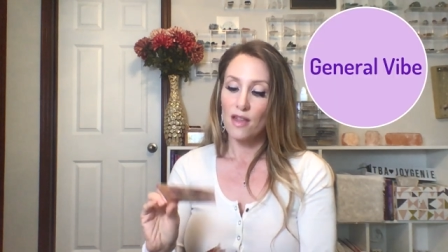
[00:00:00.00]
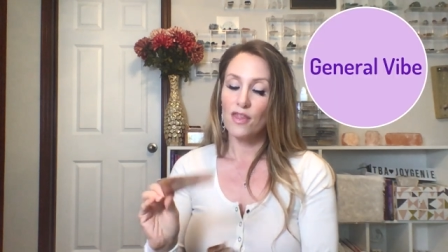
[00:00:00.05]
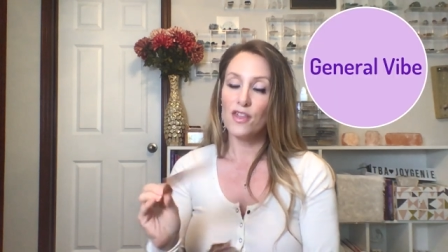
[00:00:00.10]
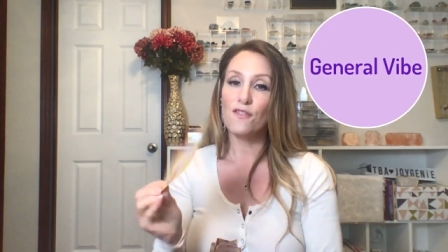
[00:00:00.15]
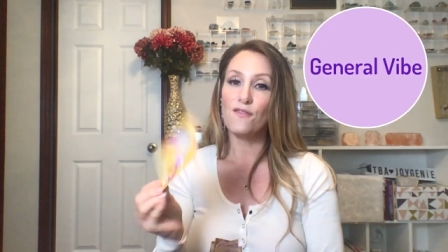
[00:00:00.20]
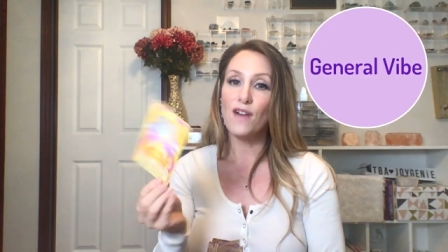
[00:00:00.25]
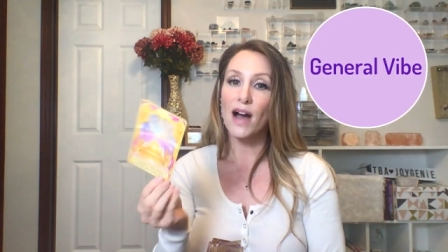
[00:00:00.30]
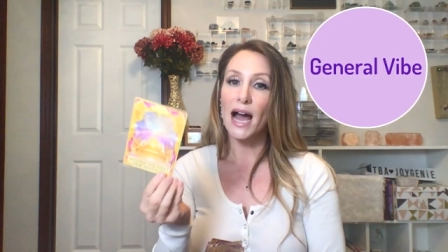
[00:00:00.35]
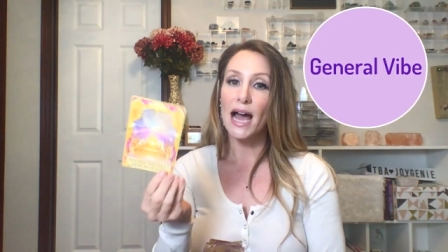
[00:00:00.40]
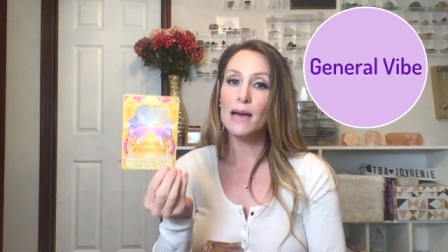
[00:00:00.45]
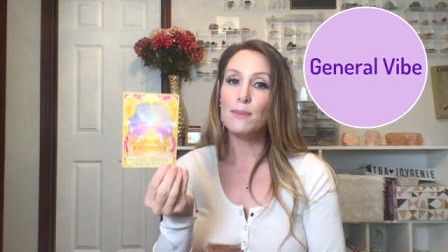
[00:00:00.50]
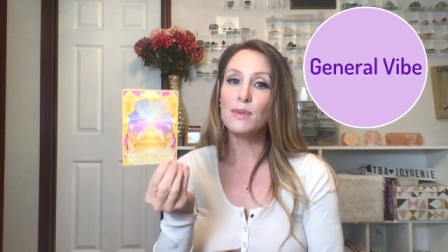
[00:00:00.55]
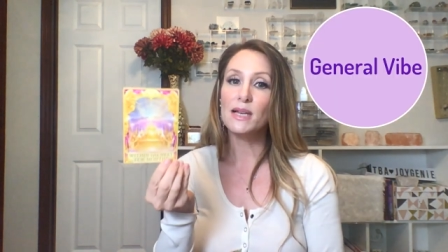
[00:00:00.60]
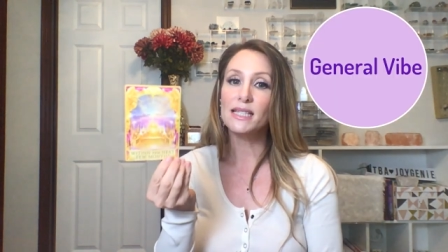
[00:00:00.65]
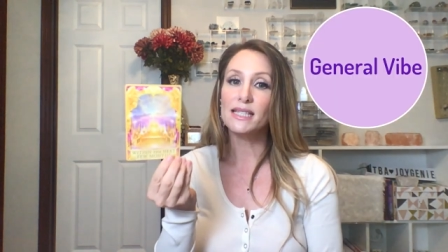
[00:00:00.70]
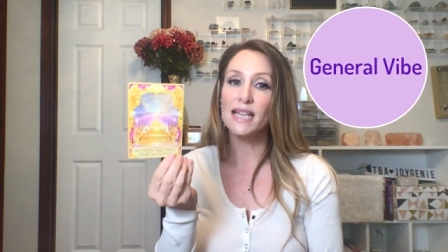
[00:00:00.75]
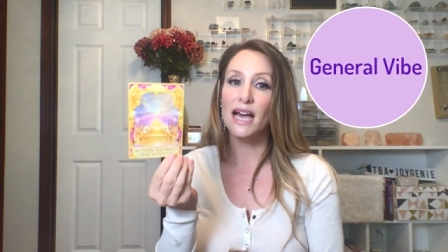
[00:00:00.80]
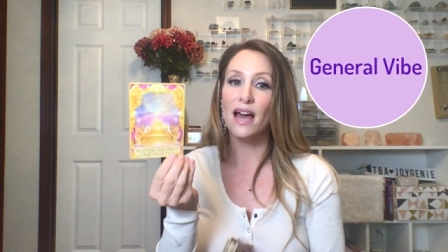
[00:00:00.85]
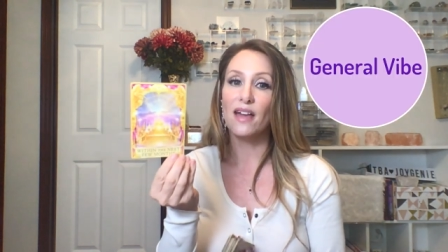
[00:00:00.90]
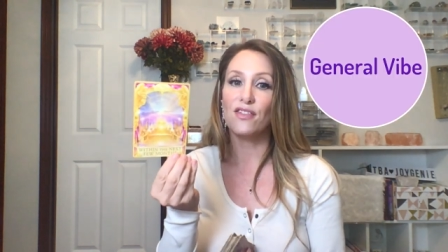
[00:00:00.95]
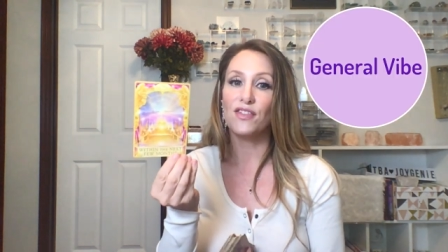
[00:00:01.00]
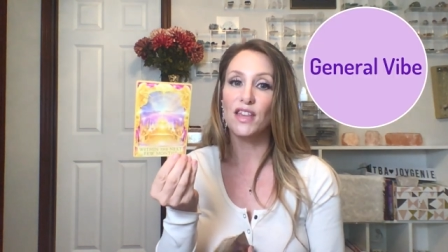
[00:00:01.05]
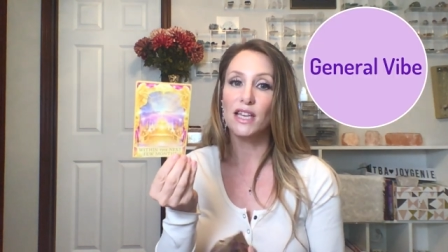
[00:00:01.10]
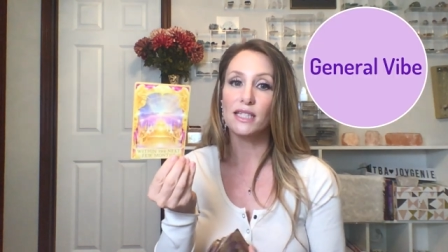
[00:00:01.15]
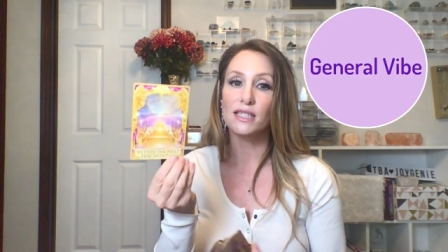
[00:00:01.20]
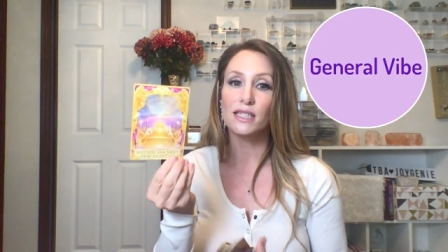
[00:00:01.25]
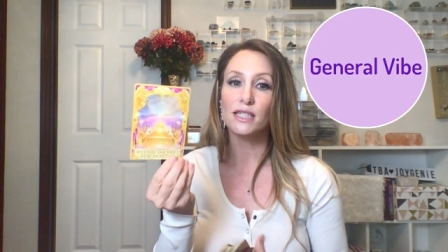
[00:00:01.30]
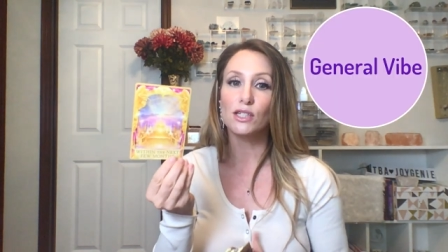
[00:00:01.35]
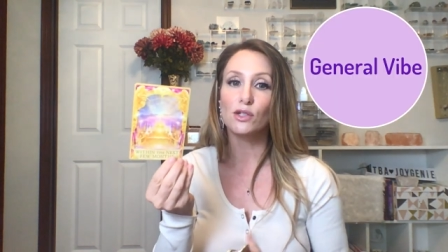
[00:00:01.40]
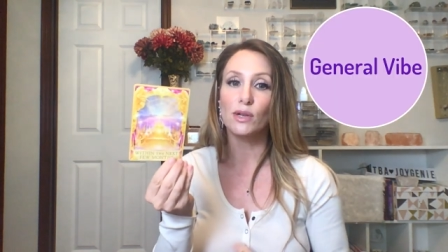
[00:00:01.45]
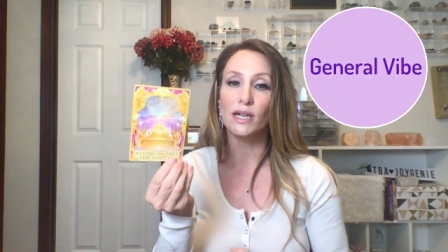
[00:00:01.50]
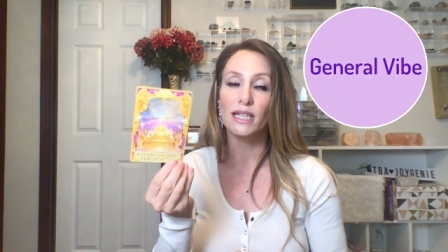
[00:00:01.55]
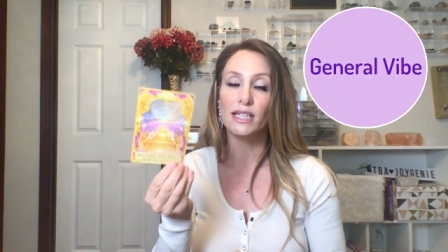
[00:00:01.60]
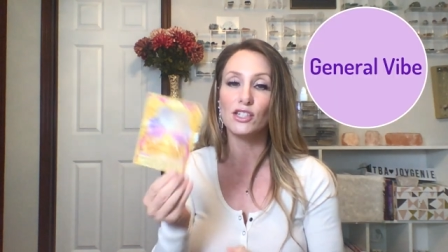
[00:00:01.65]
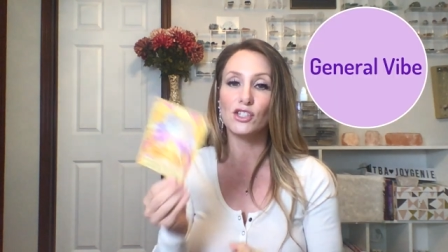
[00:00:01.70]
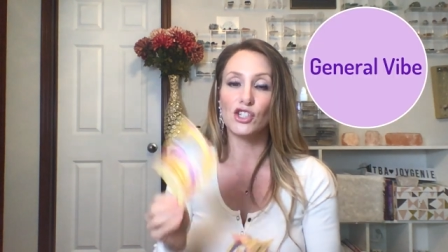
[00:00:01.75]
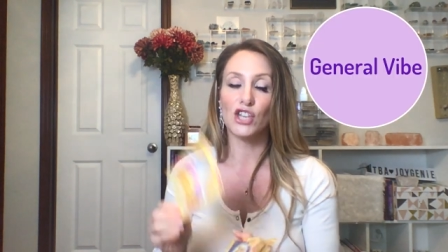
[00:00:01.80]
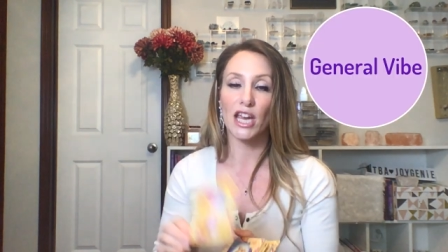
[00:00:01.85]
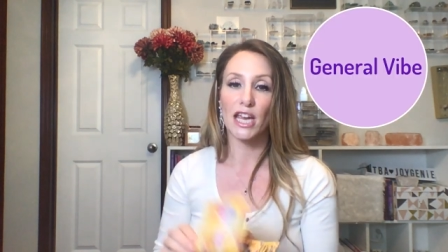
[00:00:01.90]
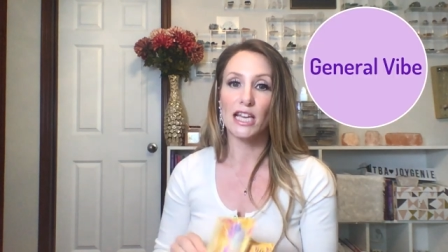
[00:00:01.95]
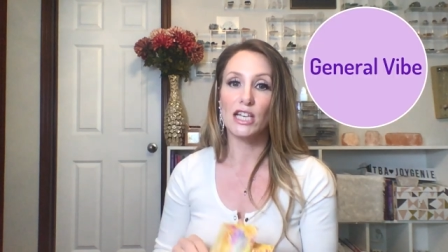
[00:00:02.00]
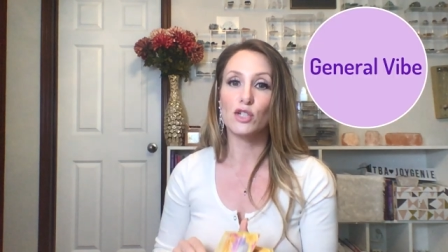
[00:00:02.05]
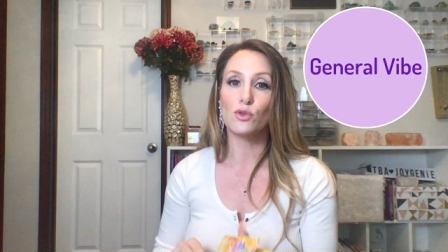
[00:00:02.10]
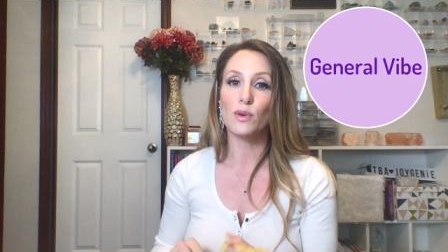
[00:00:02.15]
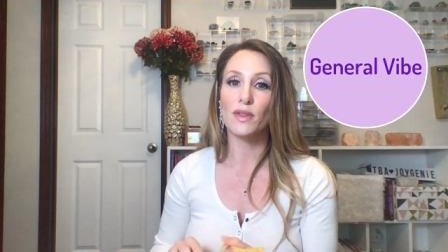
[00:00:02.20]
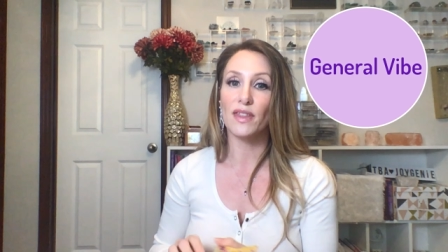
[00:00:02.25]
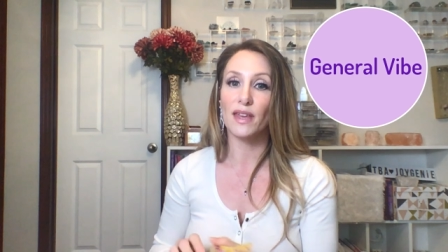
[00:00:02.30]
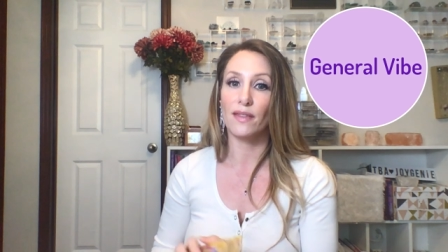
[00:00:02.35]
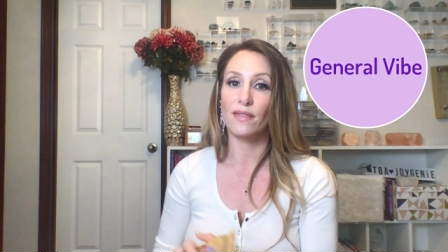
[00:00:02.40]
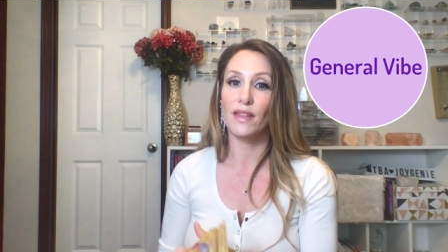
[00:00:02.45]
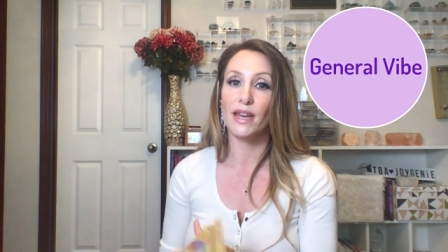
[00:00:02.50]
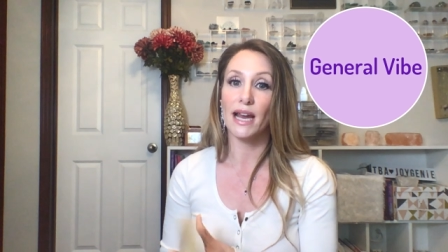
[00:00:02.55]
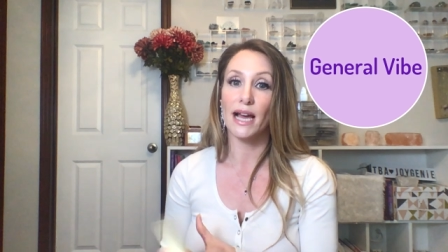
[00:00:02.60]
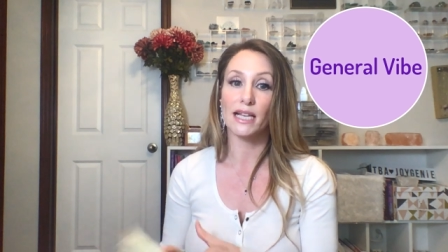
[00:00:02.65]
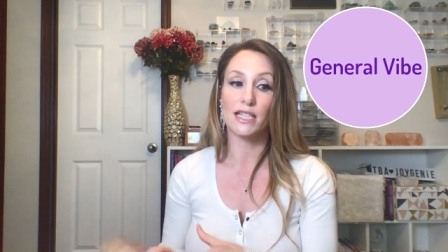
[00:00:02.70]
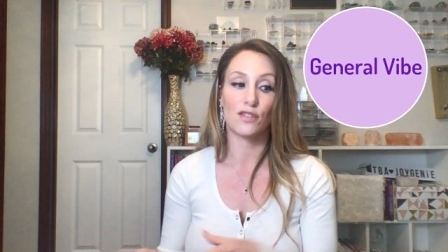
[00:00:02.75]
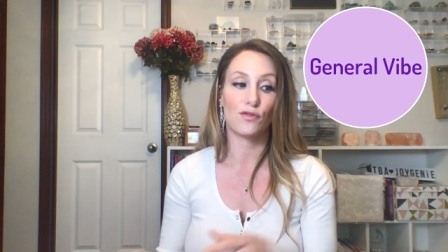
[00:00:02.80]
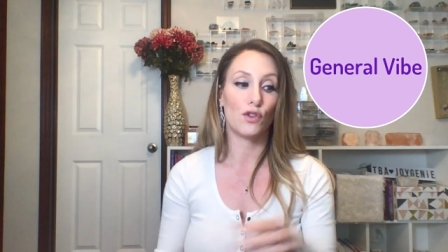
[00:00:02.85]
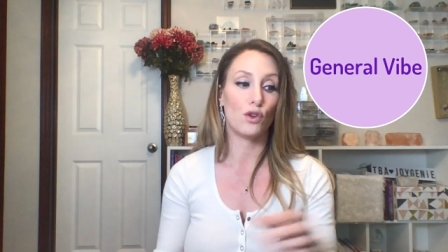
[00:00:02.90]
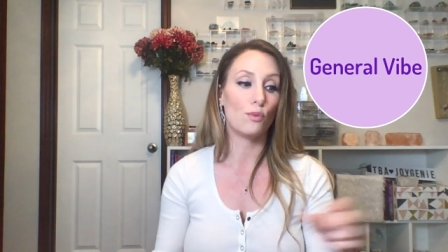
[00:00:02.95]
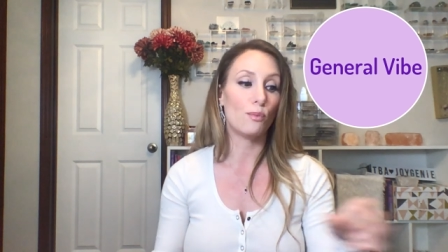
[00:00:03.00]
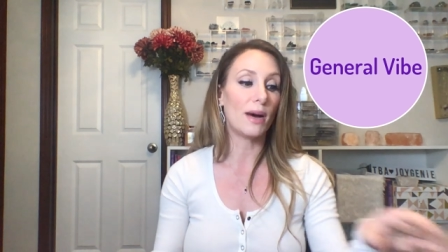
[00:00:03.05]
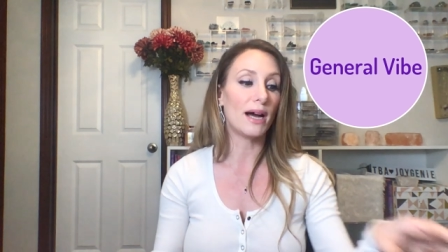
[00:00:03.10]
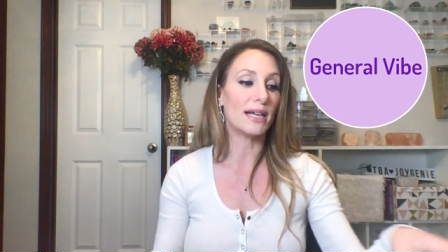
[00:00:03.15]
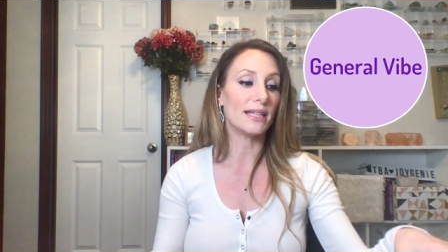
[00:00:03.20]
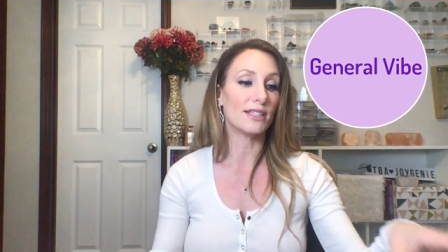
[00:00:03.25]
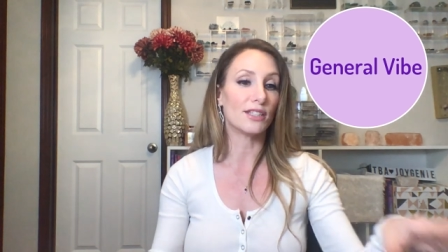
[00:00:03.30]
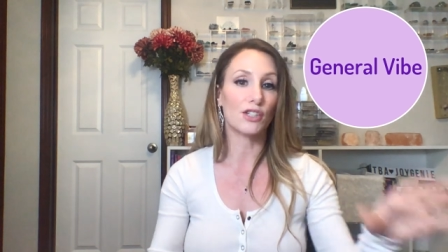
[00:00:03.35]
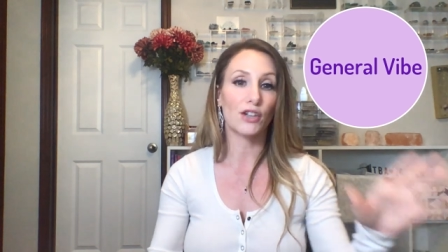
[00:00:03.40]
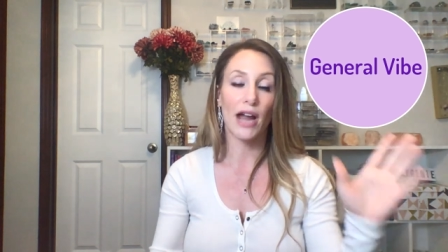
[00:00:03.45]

The vibe is that things are going to change within the next few months.